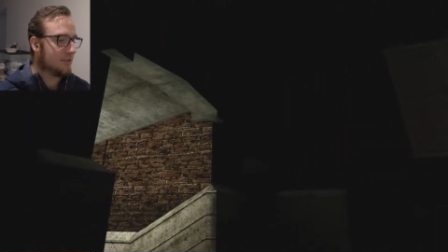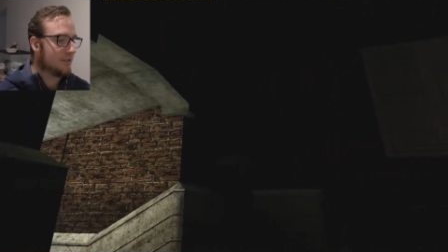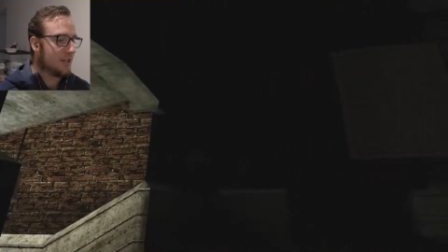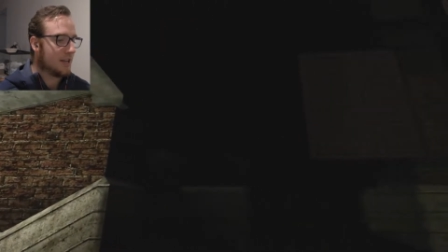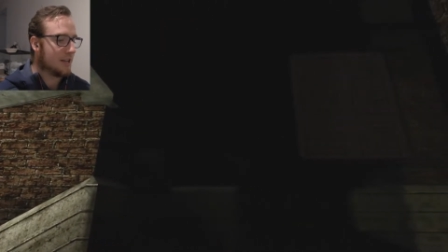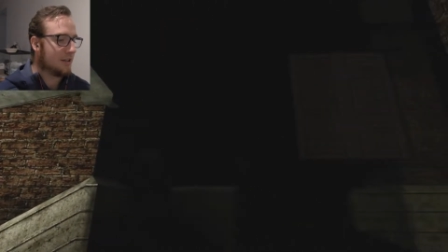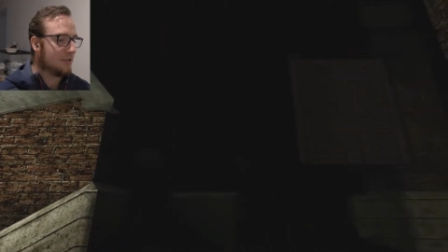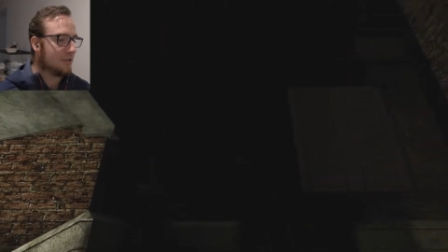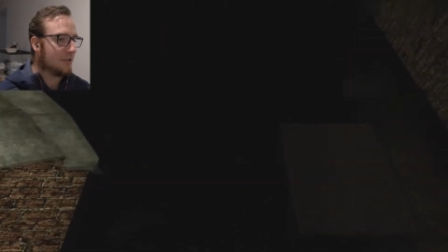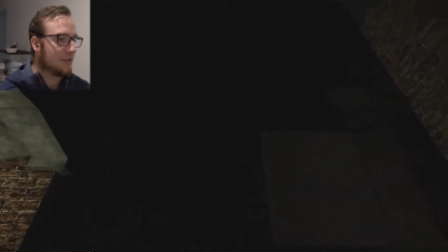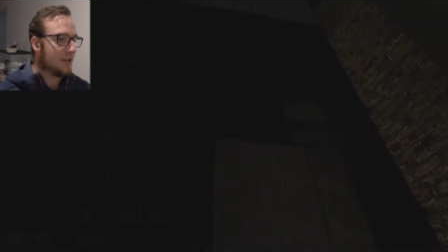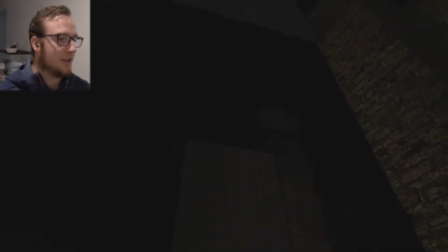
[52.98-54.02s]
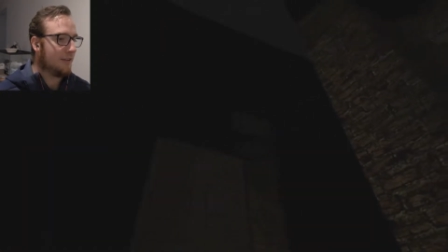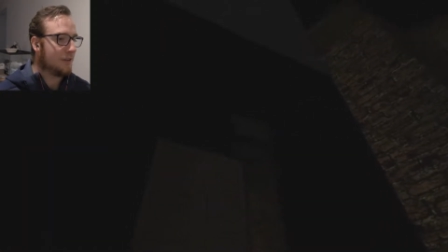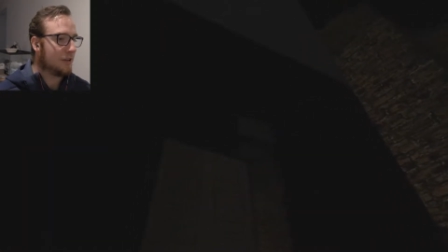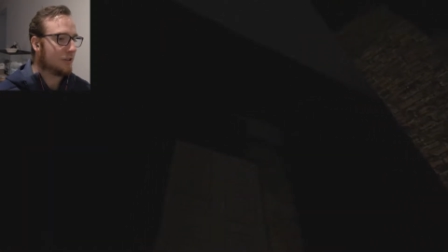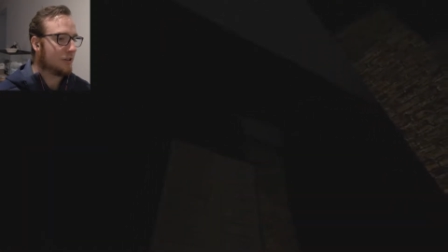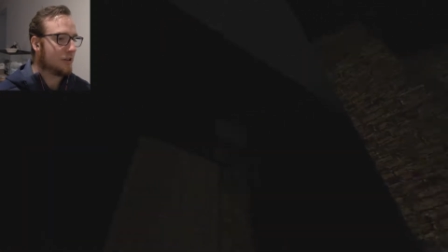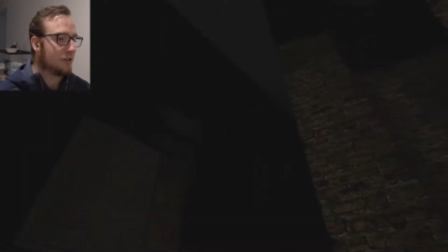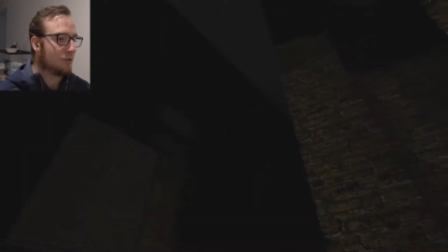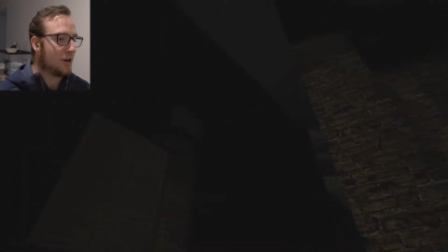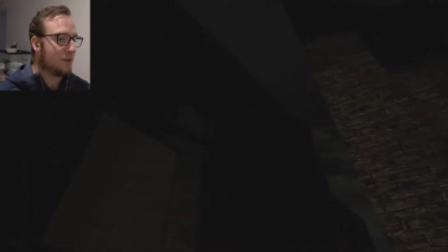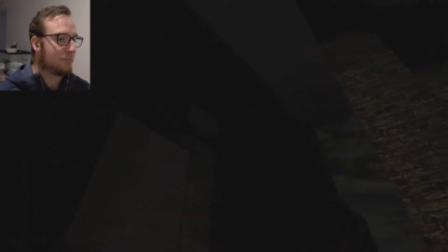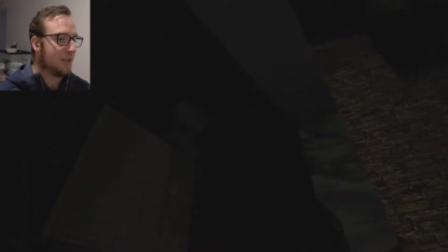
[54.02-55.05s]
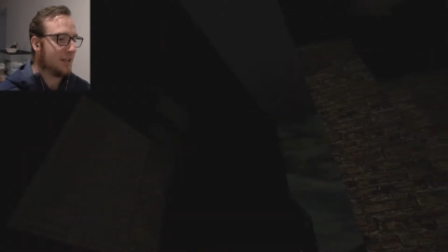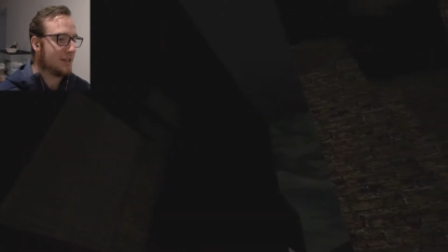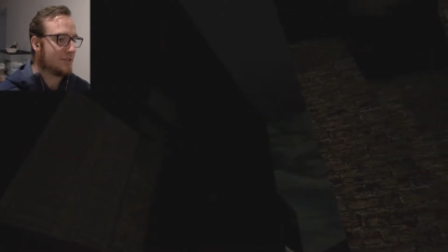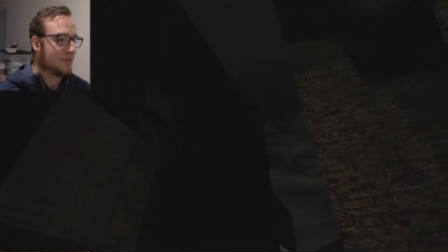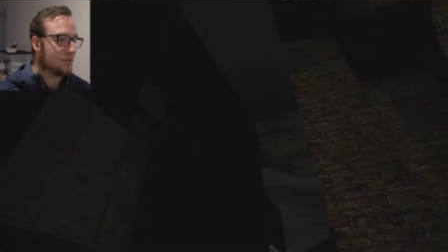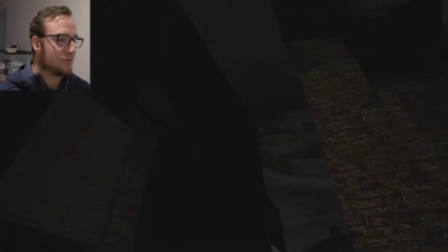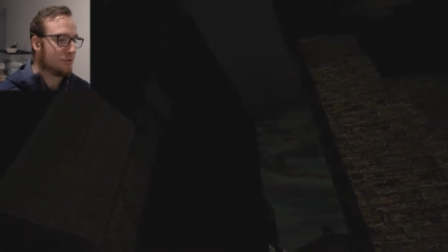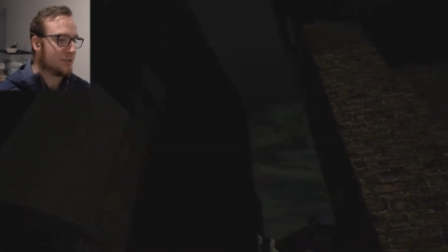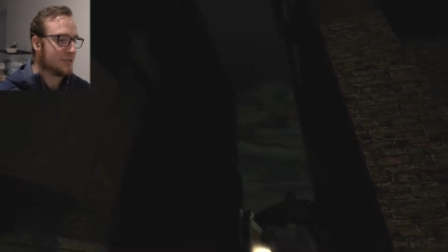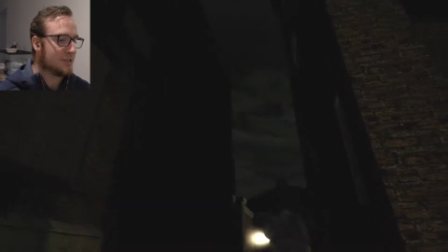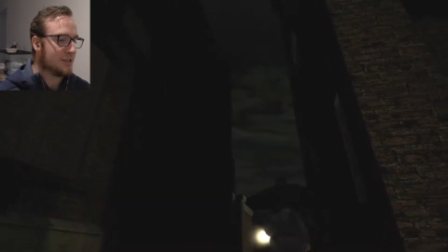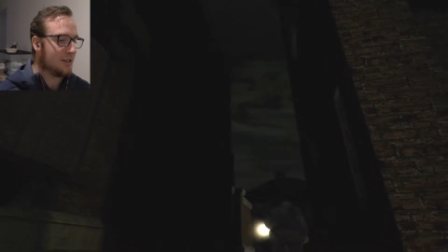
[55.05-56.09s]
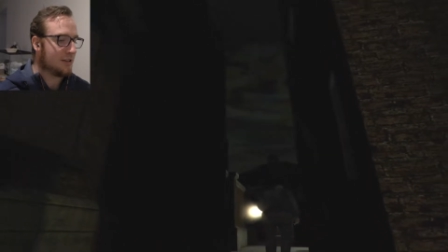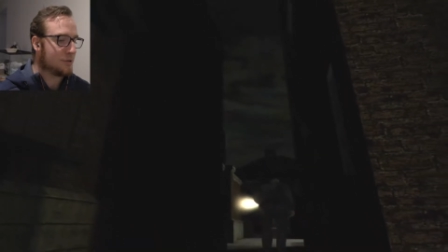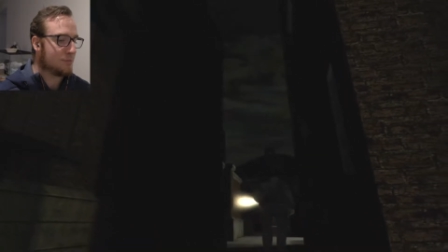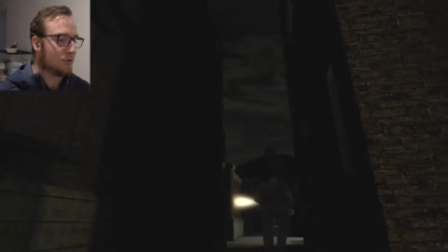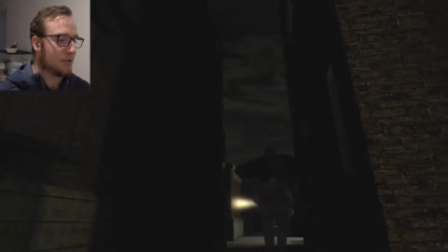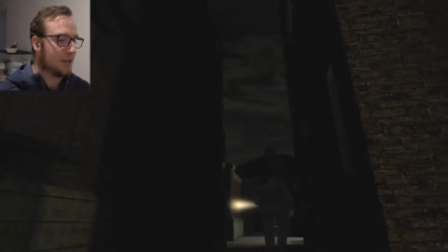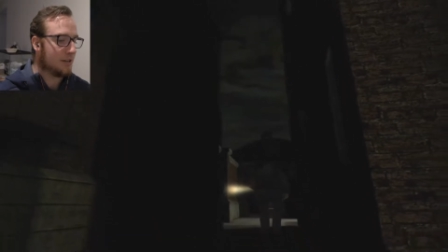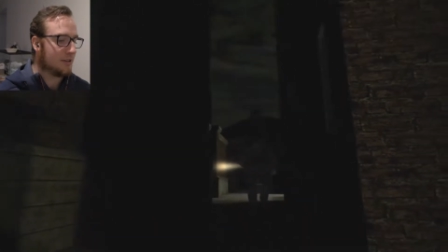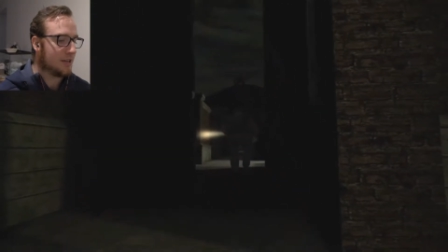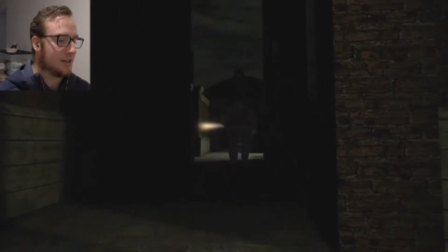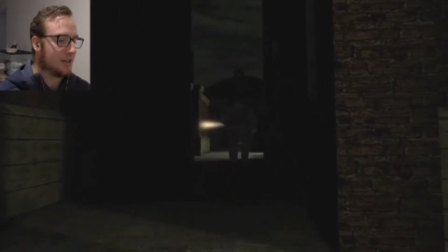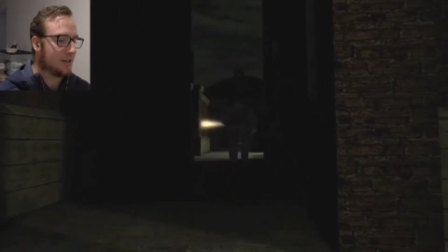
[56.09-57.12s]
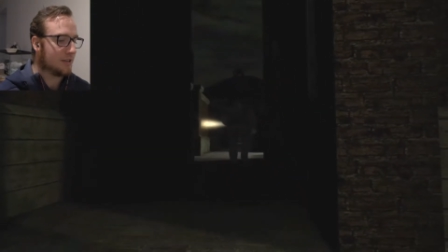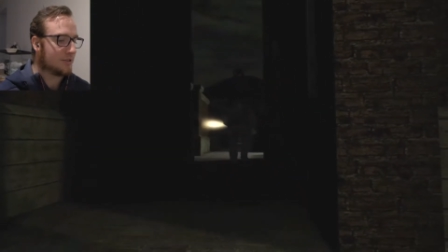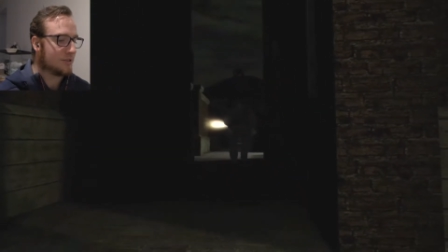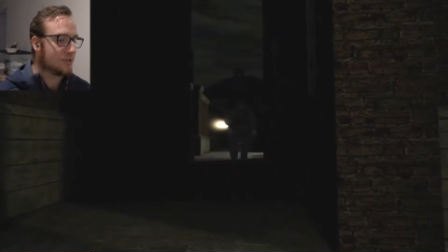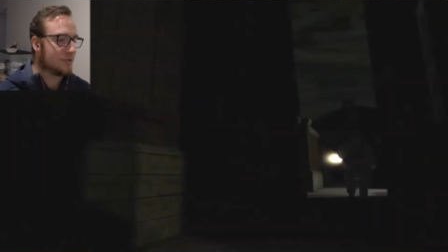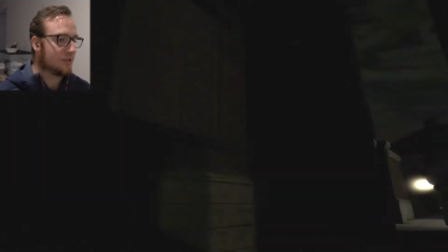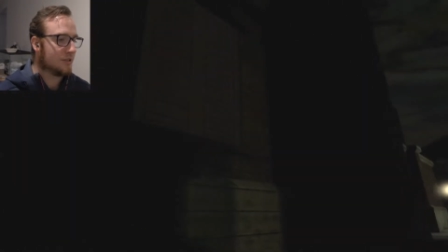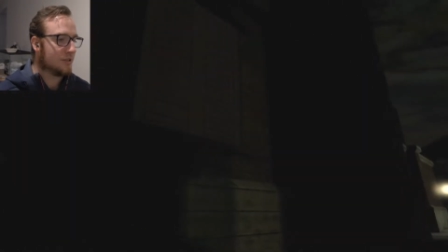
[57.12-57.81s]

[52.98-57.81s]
Like, if you look in the right places, you can see spooky things.